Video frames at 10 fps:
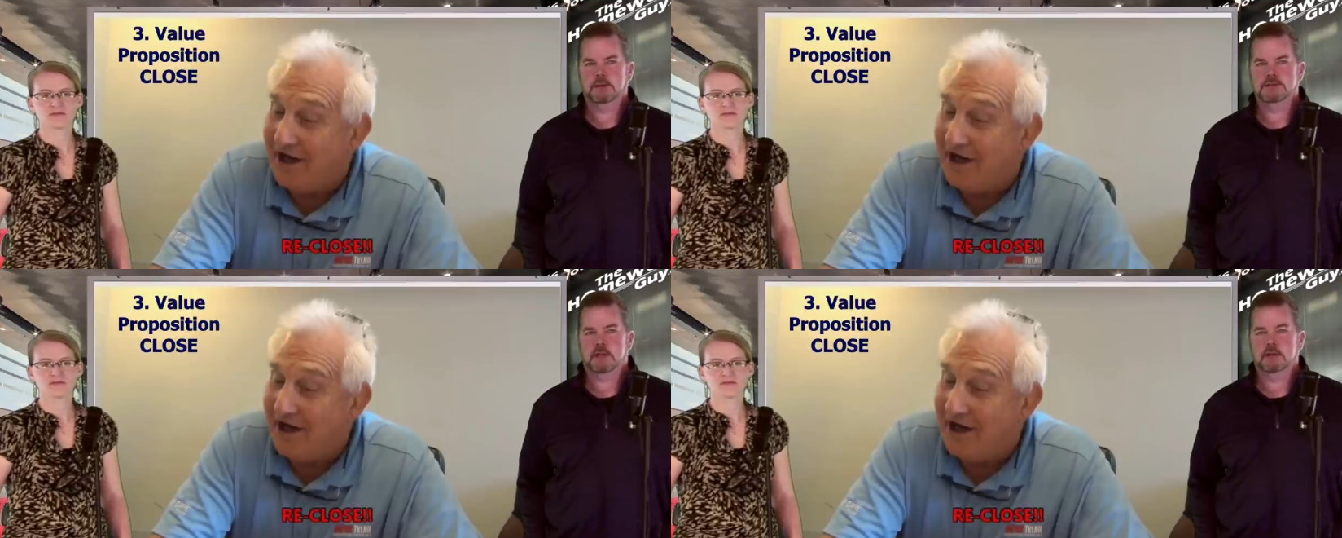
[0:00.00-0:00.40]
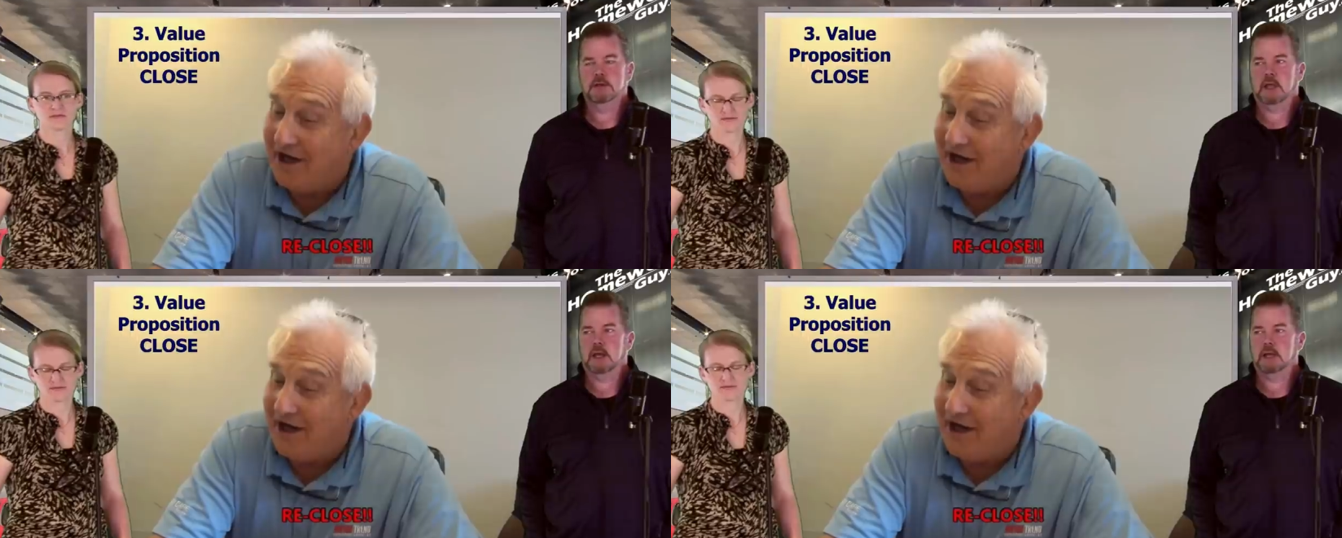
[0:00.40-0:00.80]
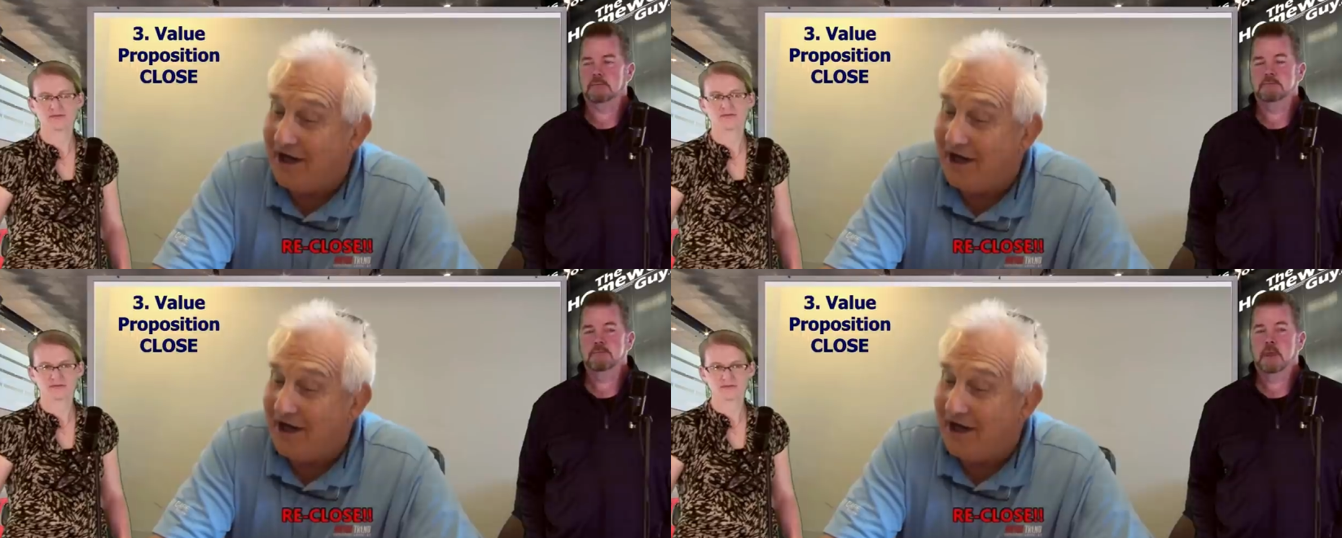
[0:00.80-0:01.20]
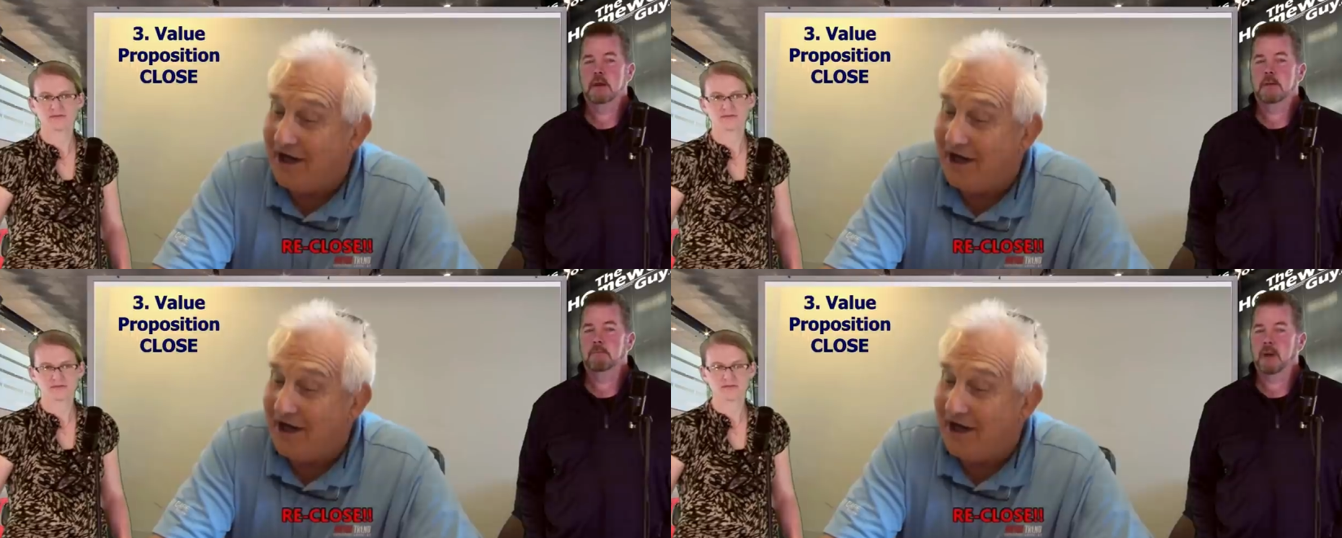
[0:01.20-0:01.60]
Speaker 1: Let's take a look at it.
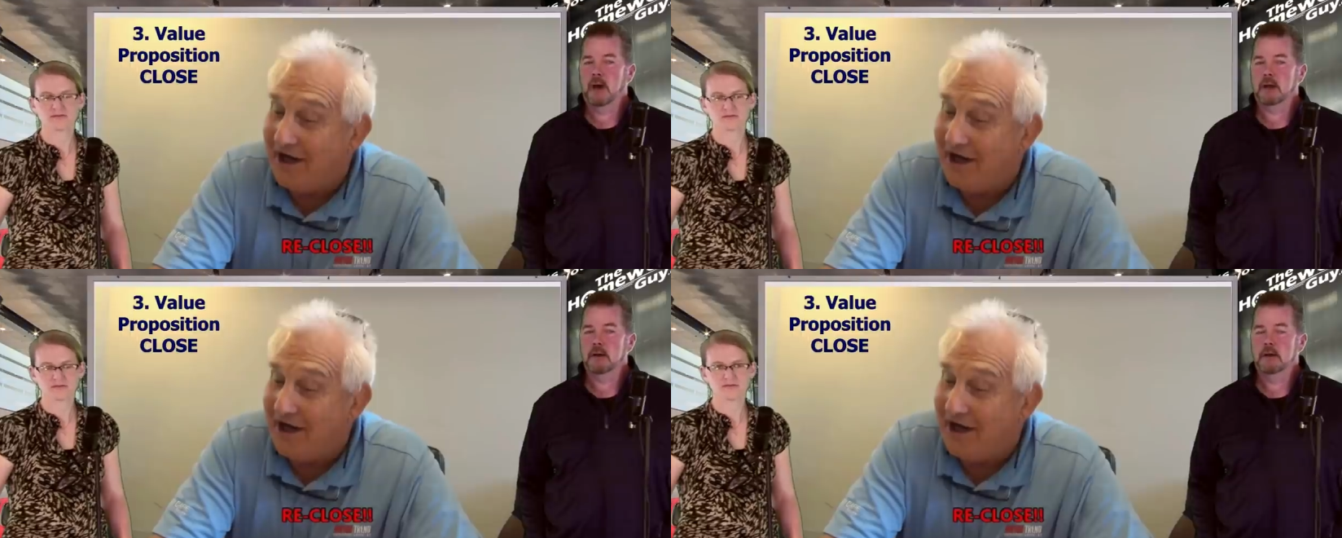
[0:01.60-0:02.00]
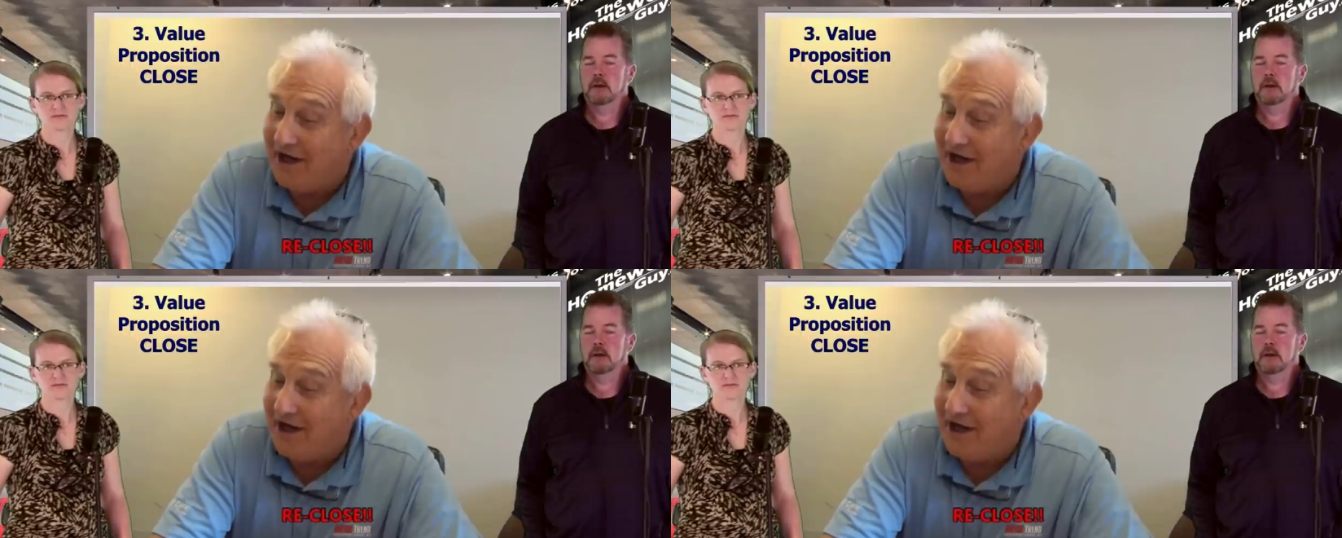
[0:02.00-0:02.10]
But